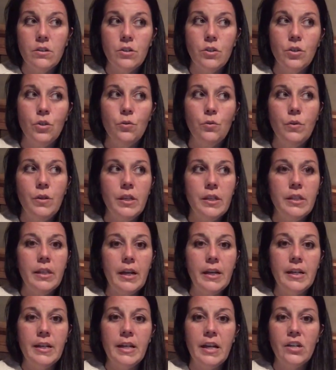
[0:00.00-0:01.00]
to get
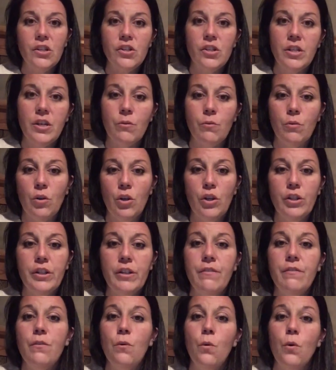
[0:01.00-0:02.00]
that connection that we're
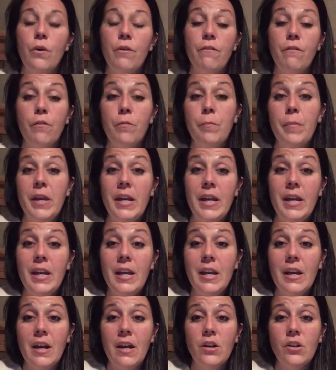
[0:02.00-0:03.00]
looking for. For
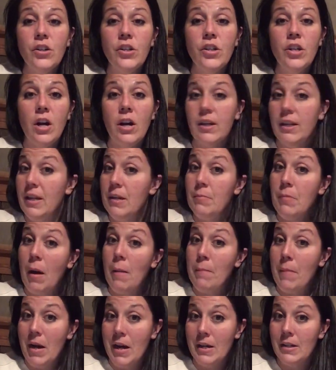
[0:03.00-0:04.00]
me, I could not keep my
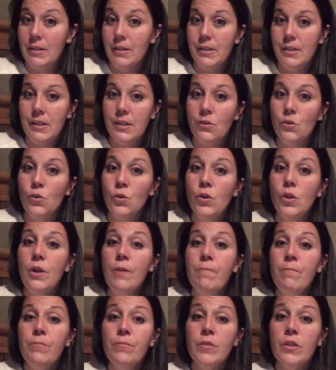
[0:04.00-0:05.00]
mind still,
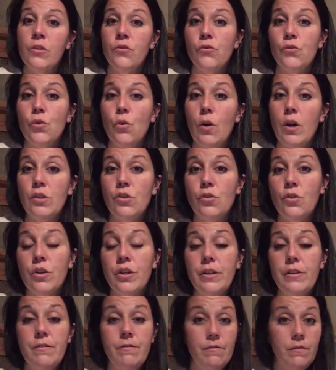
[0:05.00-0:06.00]
so I
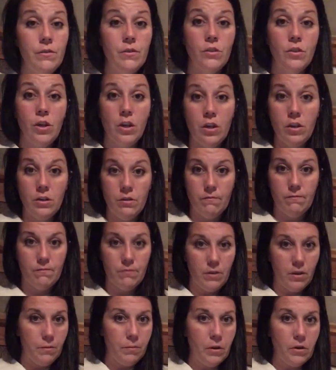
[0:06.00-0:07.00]
started, a,
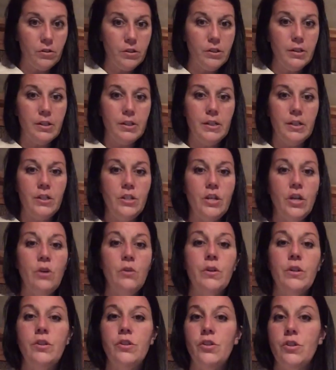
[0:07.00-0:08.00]
a person that did
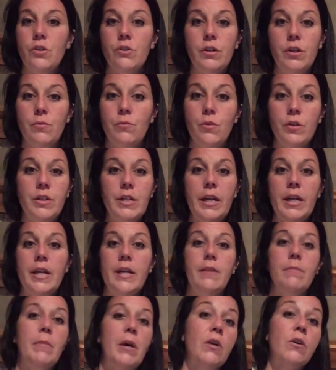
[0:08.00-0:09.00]
yoga showed up one day
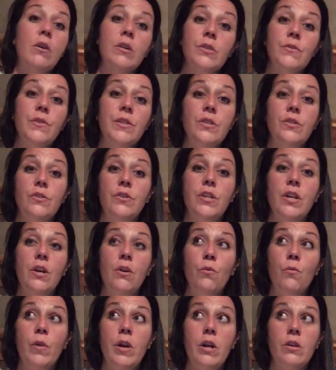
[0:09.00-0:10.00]
at my CrossFit studio,
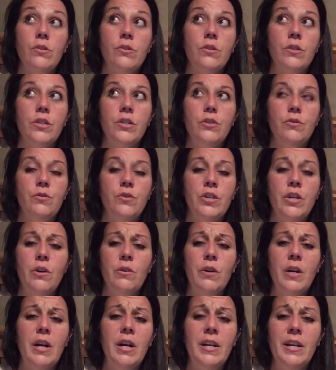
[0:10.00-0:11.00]
and we all started doing
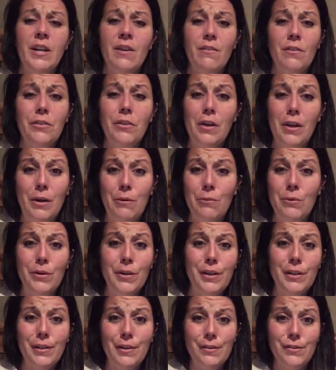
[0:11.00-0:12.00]
yoga. I never thought I would.
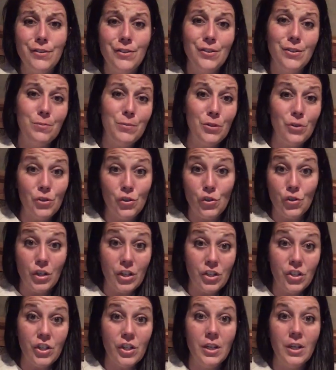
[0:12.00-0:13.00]
I thought it was just a bunch of
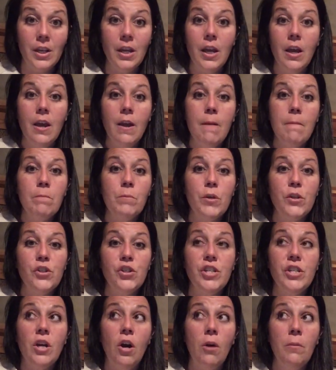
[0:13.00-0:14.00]
stretching, but
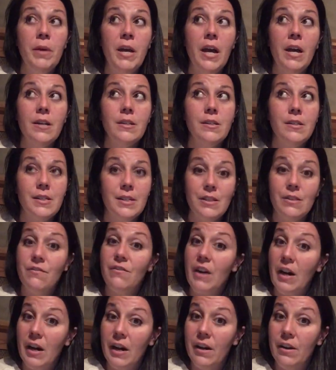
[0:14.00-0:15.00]
she taught me how to sit in the
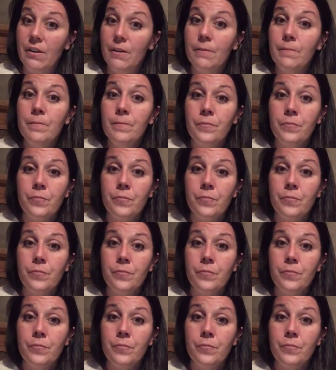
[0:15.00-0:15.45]
fire,